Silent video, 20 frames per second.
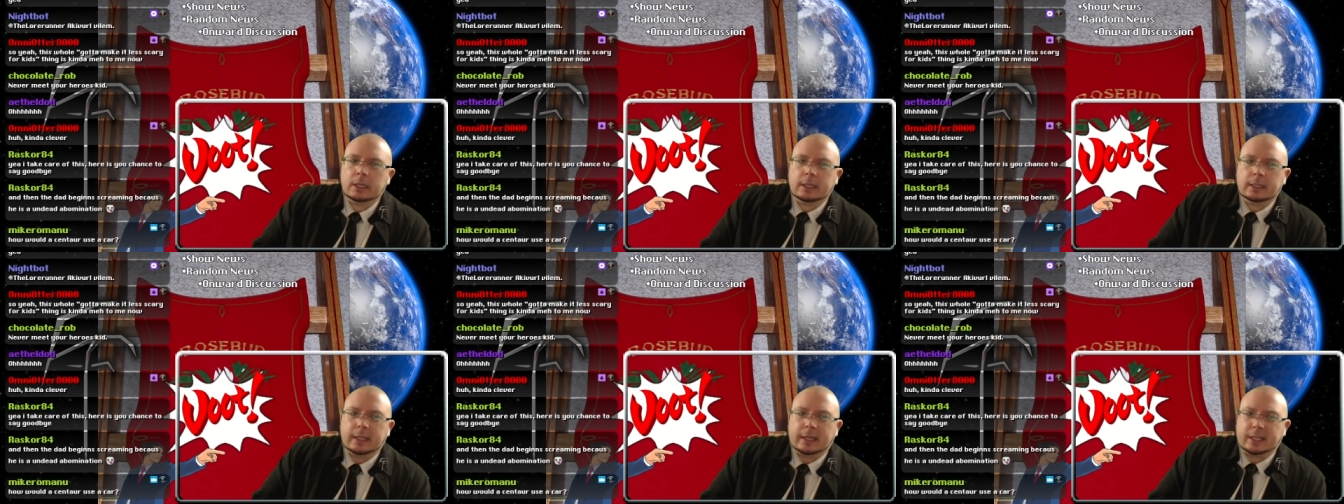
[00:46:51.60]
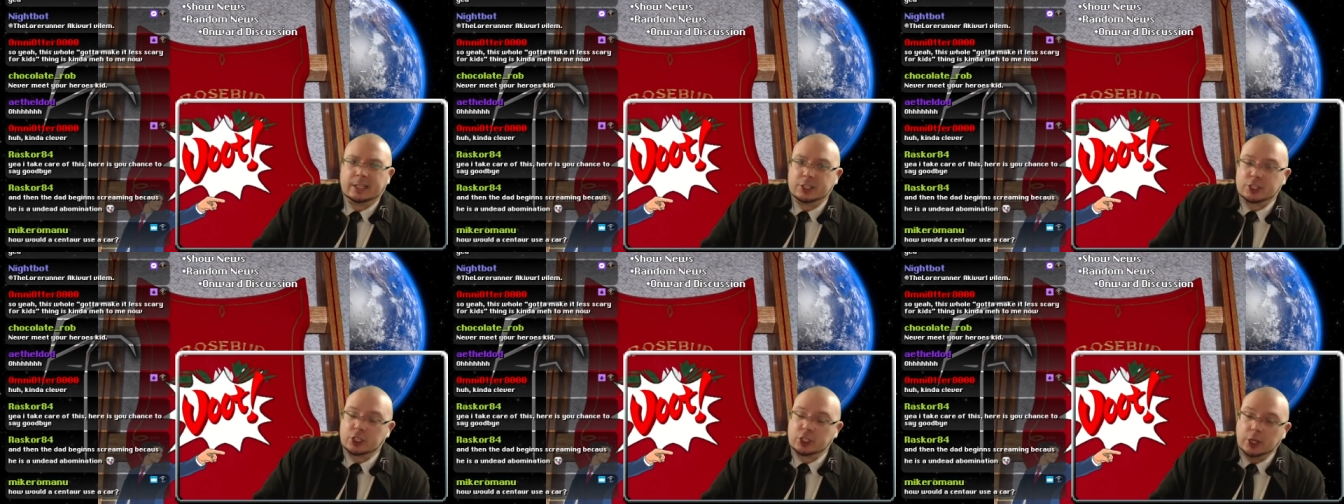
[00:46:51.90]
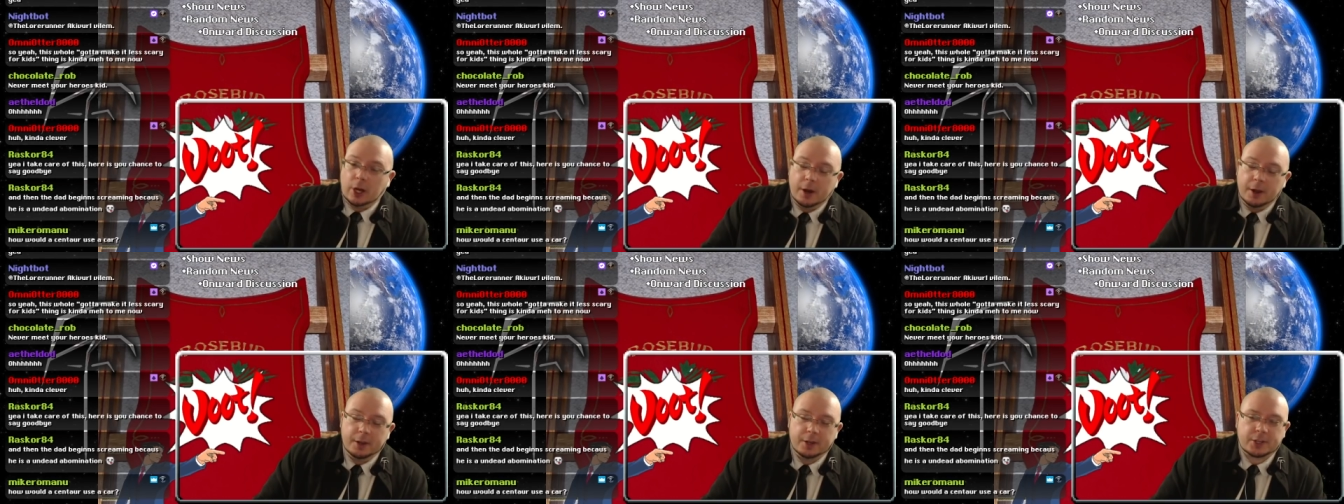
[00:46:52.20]
Like,
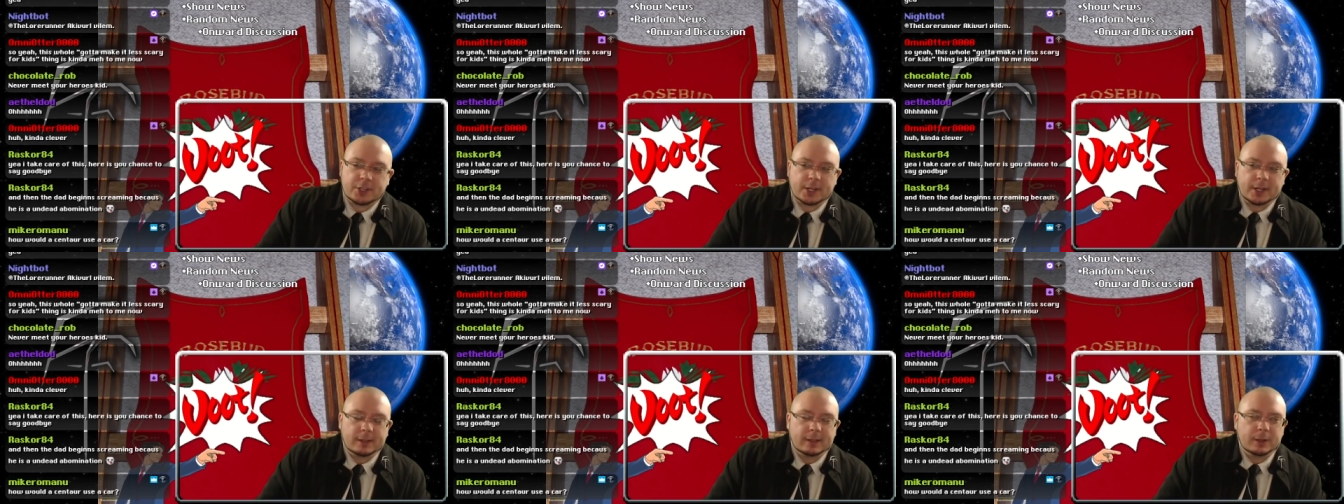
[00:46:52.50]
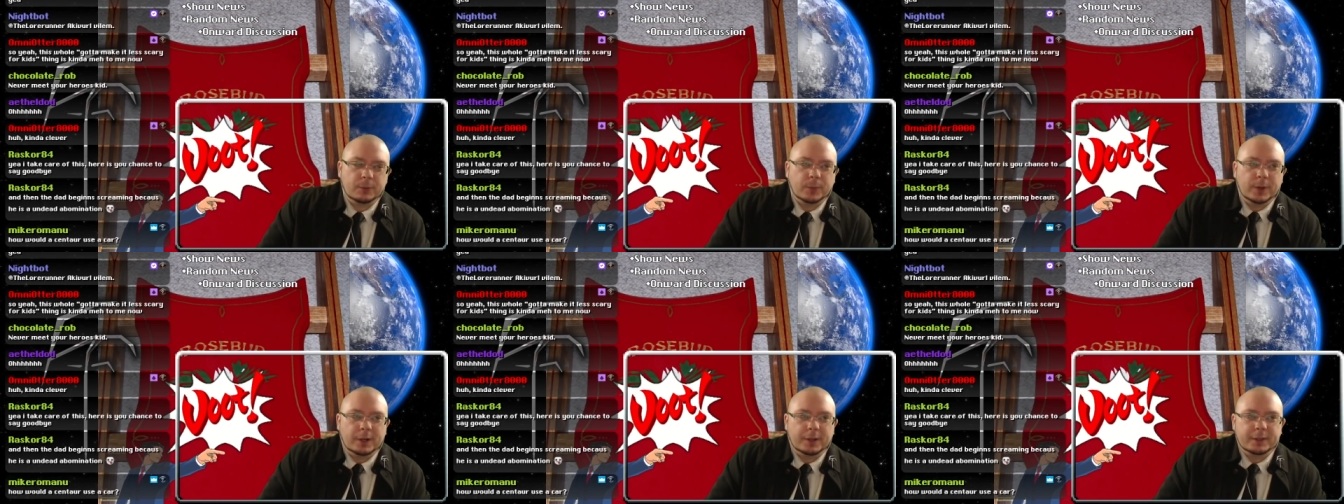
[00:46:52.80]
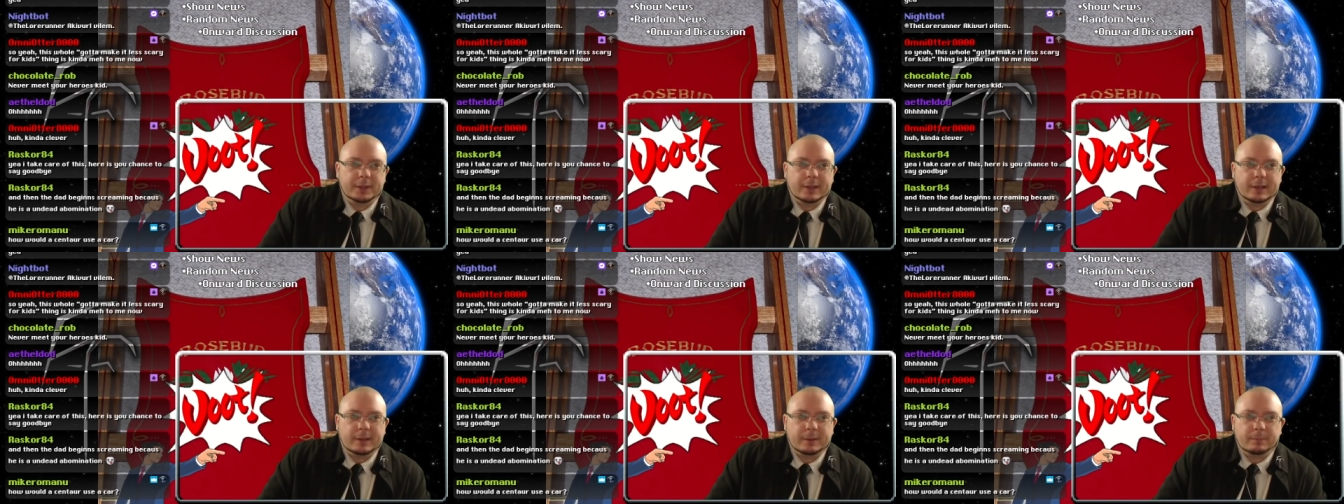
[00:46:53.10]
astonishingly well
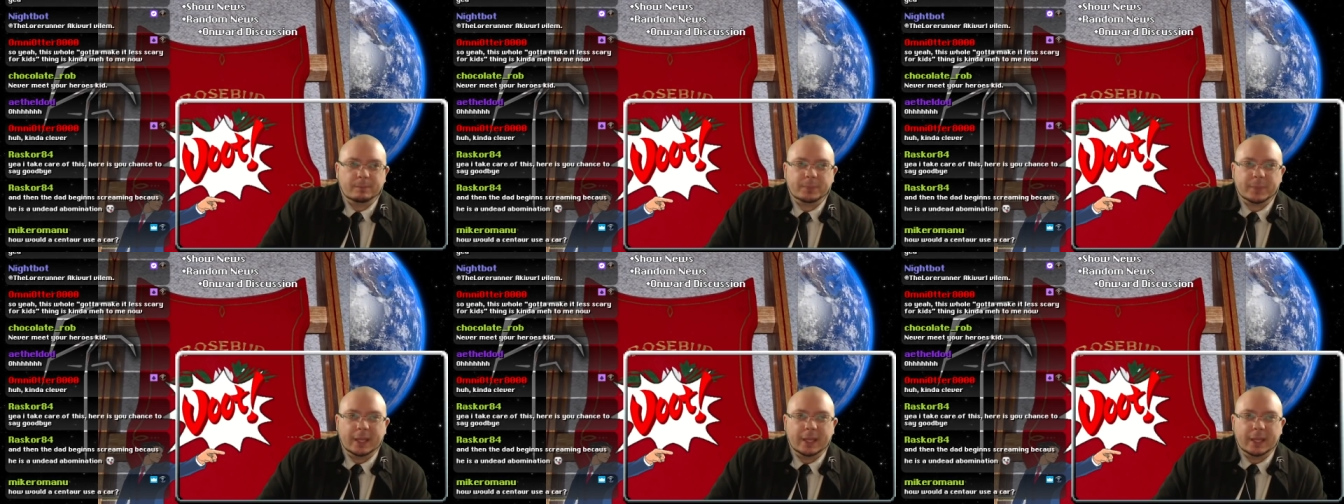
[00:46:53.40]
done.